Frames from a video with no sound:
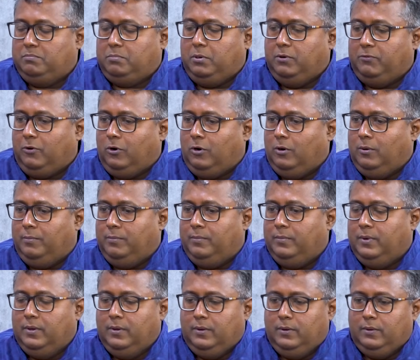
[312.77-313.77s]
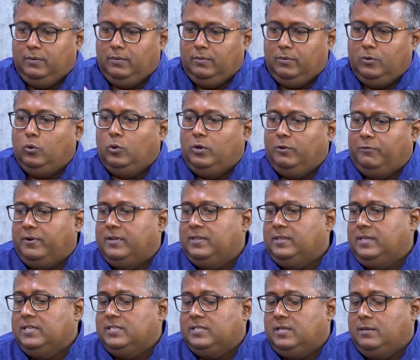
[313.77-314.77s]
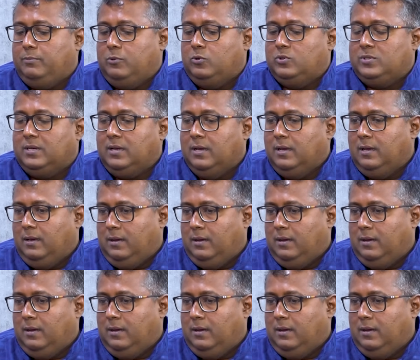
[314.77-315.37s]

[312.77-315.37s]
perform, do different things in music.